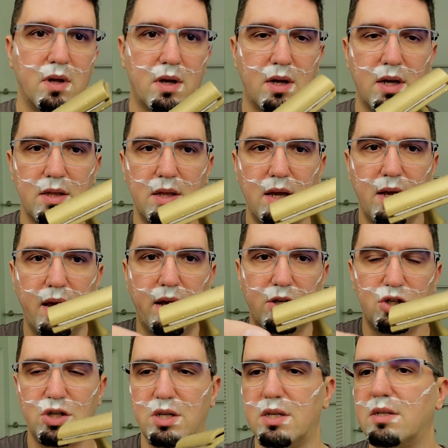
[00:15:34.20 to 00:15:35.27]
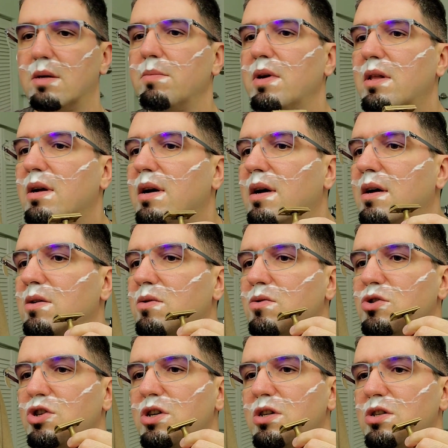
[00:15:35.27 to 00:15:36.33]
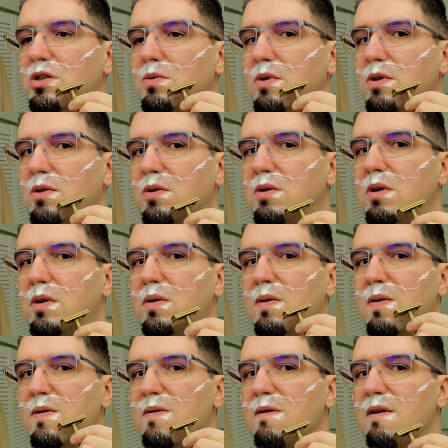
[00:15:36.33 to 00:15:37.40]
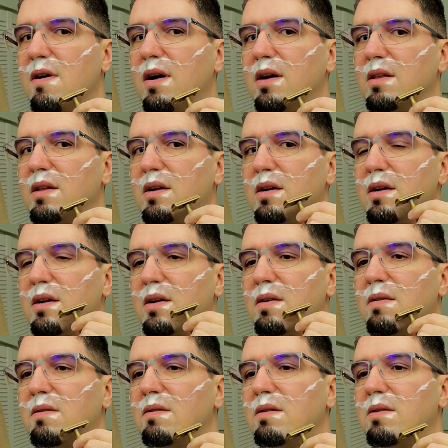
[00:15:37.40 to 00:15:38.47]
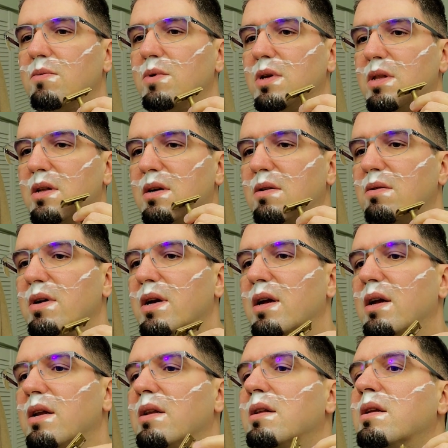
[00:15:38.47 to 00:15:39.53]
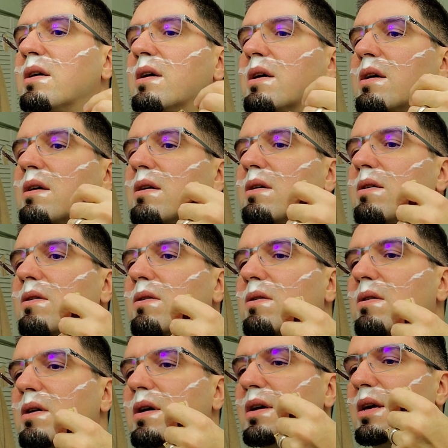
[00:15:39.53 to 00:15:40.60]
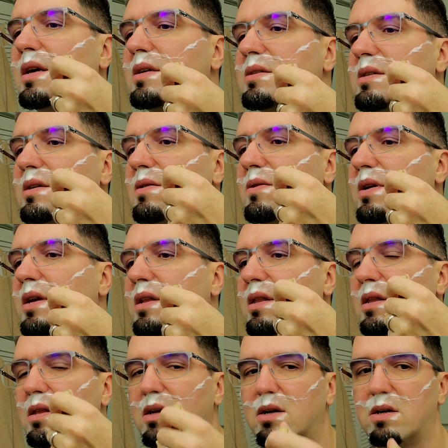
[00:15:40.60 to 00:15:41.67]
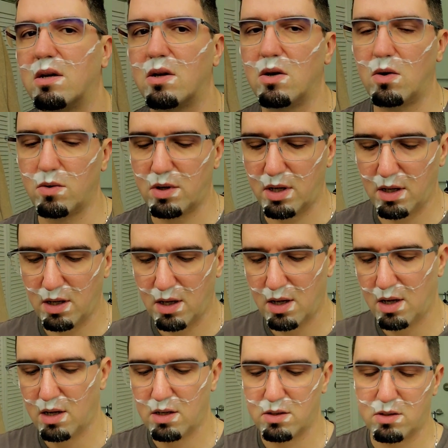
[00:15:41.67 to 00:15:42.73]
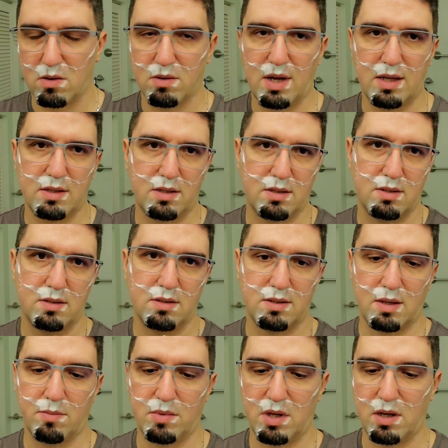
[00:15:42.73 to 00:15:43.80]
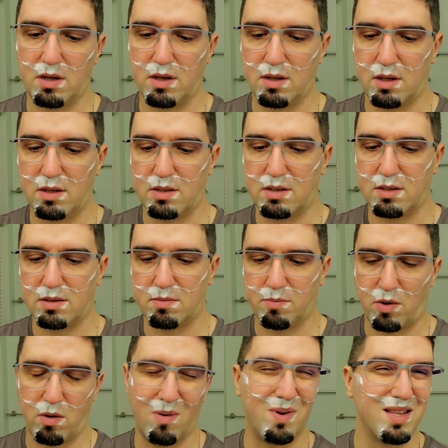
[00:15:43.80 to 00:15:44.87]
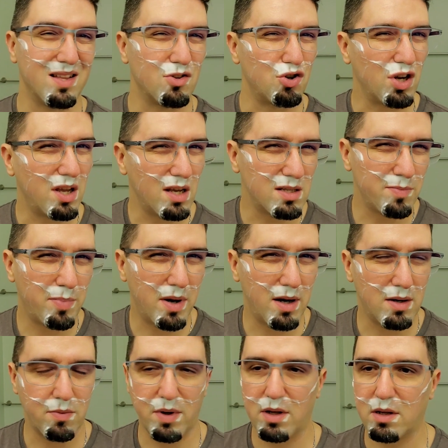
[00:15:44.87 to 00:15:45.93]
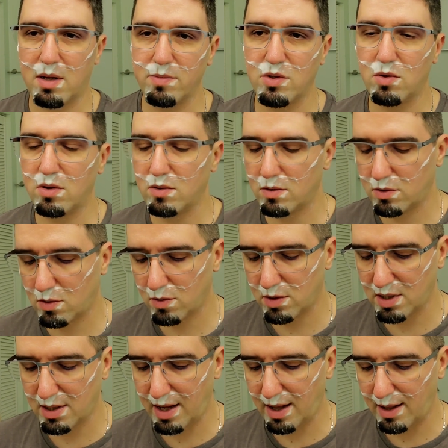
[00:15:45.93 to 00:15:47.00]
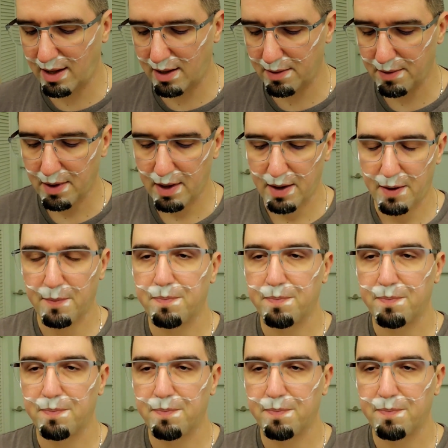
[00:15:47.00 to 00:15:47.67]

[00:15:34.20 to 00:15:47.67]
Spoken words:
The cutting edge is a bit hard to judge when you go either with the grain or against the grain near the goatee. So that's something that it's probably the trickiest part when it comes to detailing.